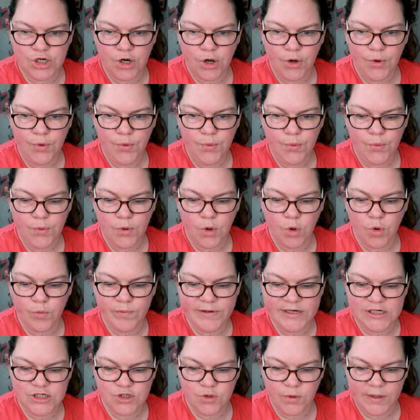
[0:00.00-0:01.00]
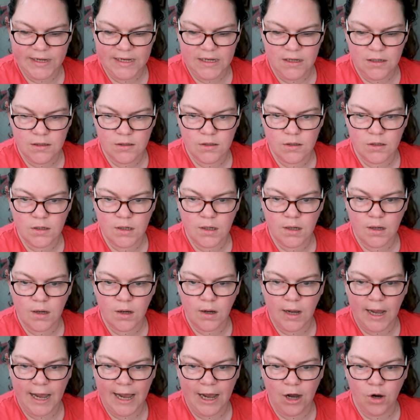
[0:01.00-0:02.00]
Joy,
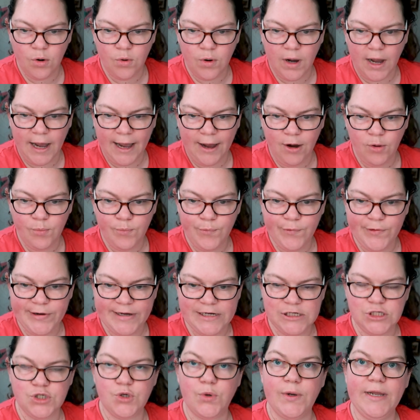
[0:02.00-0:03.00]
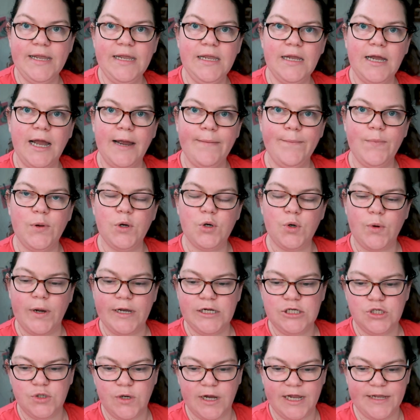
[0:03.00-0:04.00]
I'm not
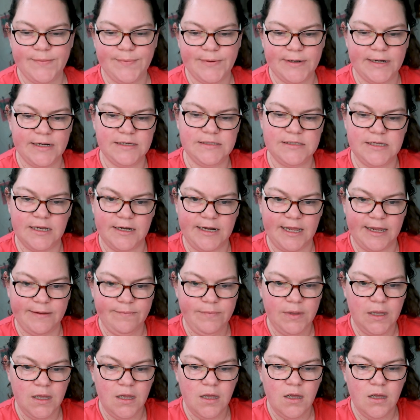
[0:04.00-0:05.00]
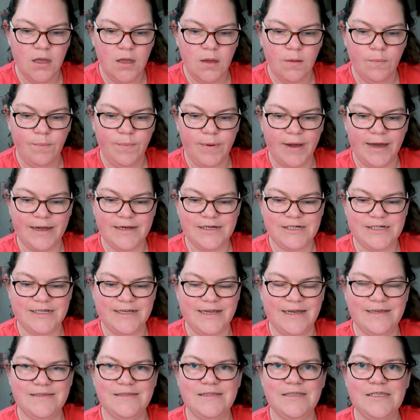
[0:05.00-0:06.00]
quite sure how you pronounce her name. But she
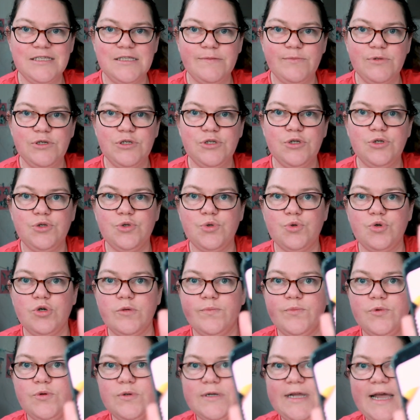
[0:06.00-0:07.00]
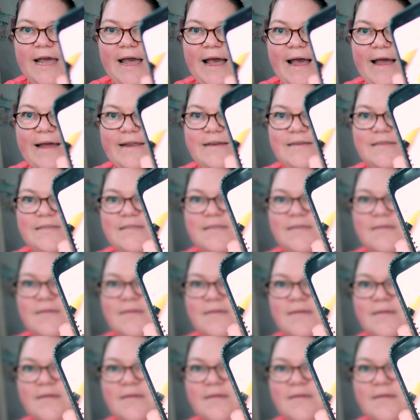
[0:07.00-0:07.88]
has this most adorable cat.